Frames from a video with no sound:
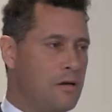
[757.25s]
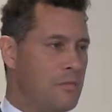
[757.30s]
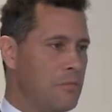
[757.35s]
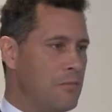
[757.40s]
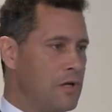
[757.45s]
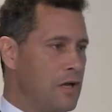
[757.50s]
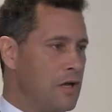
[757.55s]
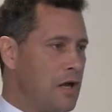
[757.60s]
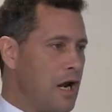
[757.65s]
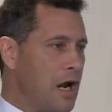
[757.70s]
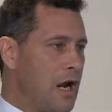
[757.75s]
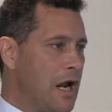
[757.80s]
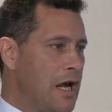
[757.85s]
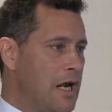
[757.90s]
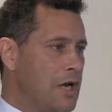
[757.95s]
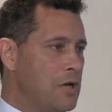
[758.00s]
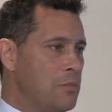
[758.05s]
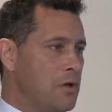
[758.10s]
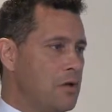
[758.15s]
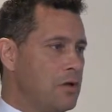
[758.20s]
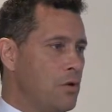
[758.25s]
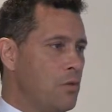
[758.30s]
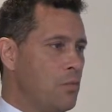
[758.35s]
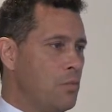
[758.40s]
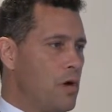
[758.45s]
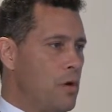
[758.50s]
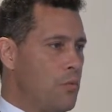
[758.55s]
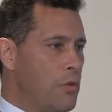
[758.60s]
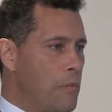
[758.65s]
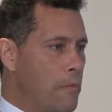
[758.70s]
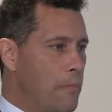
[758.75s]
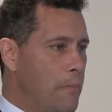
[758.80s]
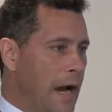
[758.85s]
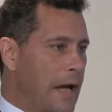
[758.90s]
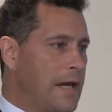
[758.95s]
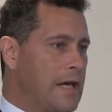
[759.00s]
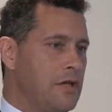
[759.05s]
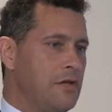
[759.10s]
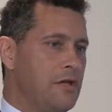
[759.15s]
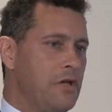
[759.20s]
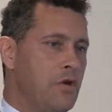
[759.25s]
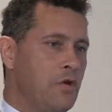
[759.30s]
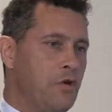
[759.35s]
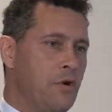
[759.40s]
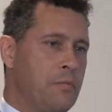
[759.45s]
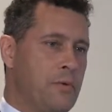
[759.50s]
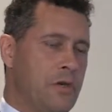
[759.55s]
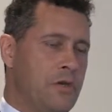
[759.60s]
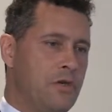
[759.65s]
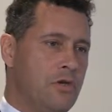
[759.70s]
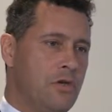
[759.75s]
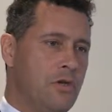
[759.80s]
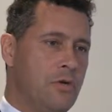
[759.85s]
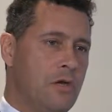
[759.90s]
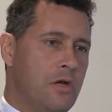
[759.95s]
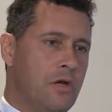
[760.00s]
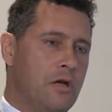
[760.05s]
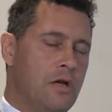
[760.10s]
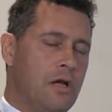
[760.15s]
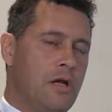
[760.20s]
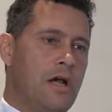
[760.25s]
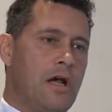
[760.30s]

but an alignment where we're back in the European Union.